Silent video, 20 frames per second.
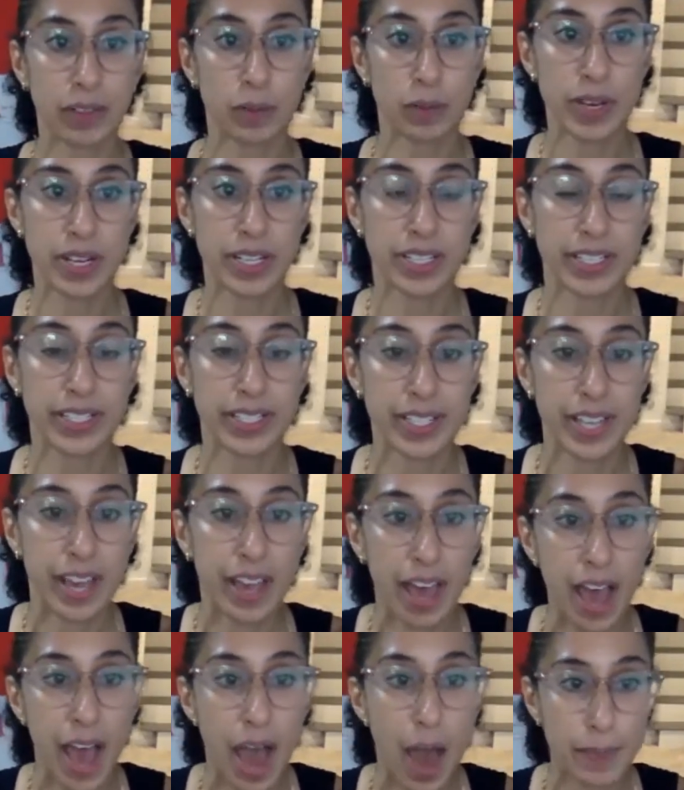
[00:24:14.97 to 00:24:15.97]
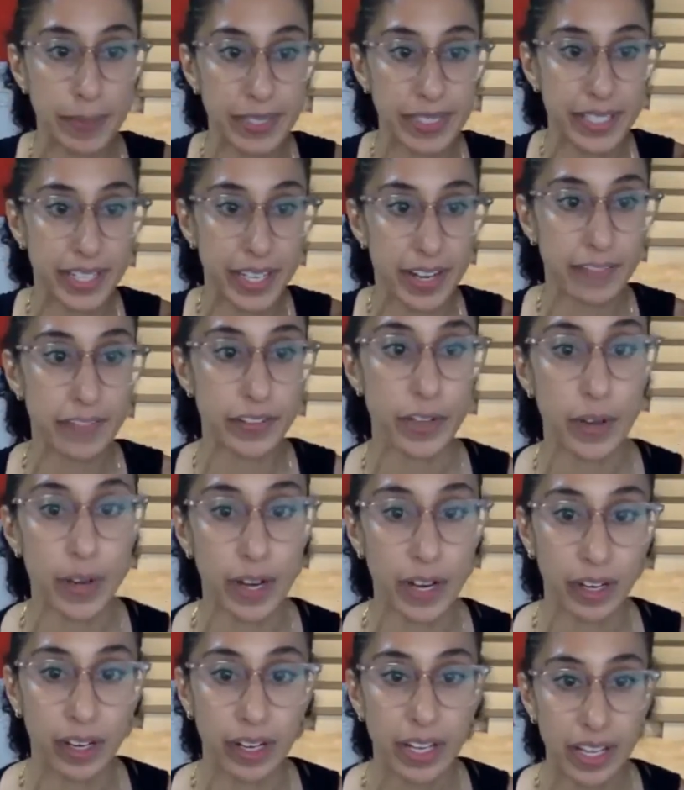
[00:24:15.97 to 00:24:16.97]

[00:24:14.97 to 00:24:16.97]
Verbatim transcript: which is opposite of your